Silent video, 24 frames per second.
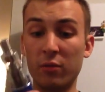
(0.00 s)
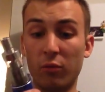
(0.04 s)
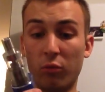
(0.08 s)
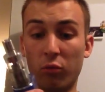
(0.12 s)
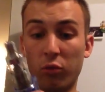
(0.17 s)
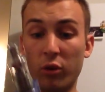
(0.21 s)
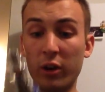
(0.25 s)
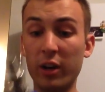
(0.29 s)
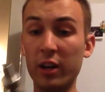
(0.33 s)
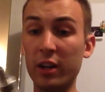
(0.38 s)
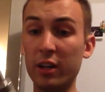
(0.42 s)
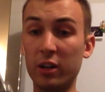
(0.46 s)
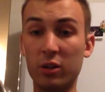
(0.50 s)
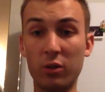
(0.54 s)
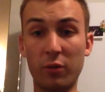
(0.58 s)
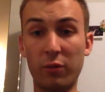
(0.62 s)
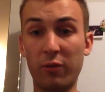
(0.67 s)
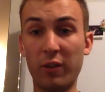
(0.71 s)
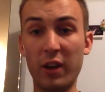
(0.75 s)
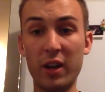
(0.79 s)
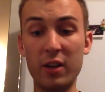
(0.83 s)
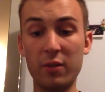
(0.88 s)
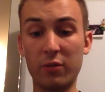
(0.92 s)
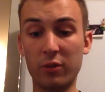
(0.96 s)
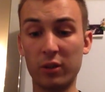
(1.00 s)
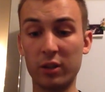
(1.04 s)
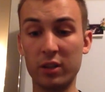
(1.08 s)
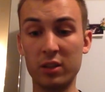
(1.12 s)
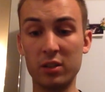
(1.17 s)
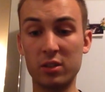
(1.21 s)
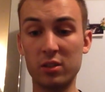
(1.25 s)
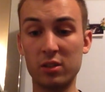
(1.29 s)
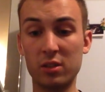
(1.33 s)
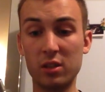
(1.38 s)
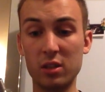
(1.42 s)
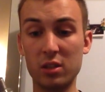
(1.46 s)
Really good flavour in
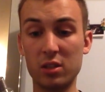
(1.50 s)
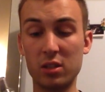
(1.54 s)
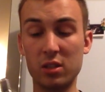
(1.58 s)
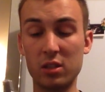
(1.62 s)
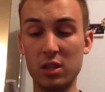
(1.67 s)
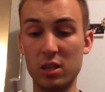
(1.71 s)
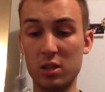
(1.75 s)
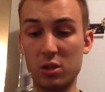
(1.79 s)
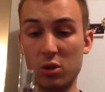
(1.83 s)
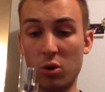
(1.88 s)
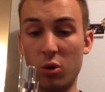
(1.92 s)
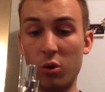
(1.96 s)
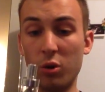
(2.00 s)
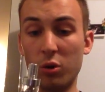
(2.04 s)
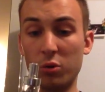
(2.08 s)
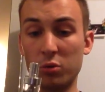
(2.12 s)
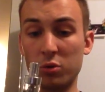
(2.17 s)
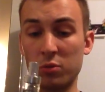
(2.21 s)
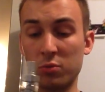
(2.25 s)
these coils.